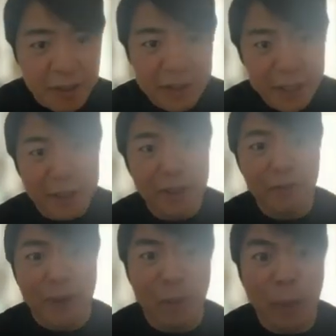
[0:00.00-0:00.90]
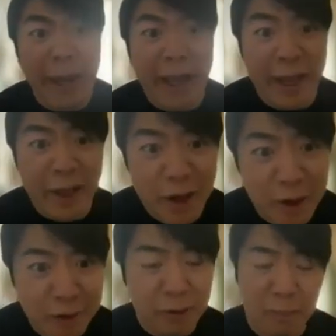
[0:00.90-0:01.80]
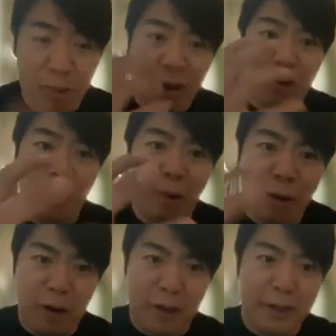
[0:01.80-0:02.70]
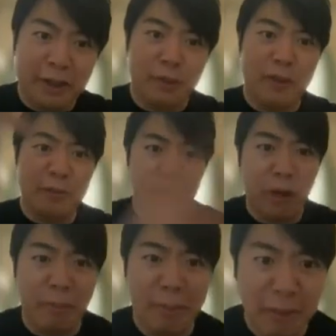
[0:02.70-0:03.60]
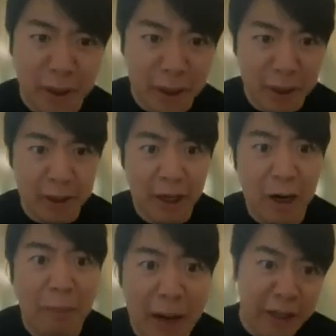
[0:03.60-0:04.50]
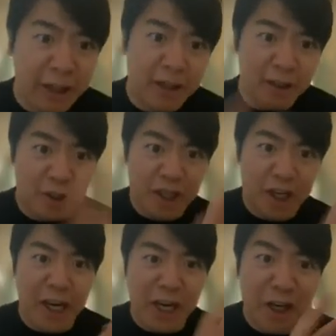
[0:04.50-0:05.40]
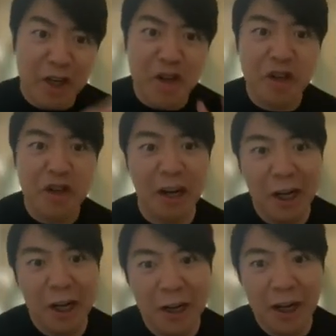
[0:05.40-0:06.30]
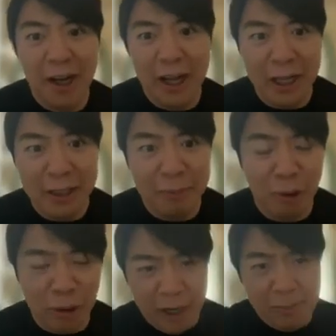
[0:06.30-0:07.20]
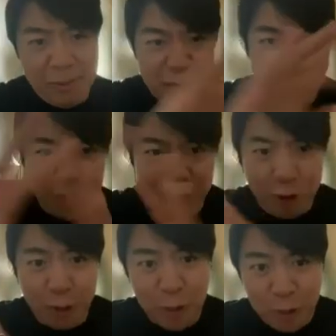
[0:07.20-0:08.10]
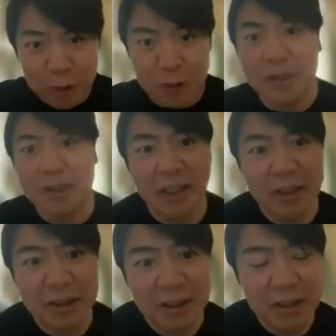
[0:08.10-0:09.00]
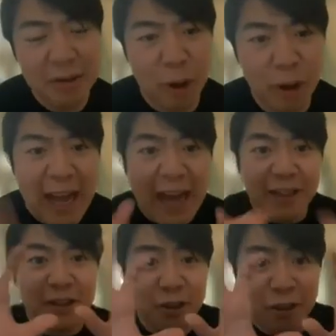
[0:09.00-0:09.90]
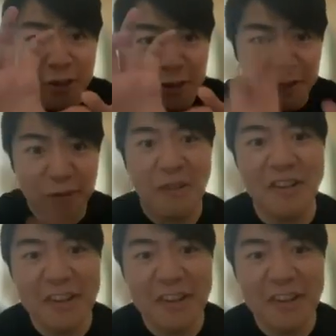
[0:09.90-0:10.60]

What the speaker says: in a different way, with more chords, with more harmonic change, and more arpeggios, more octave."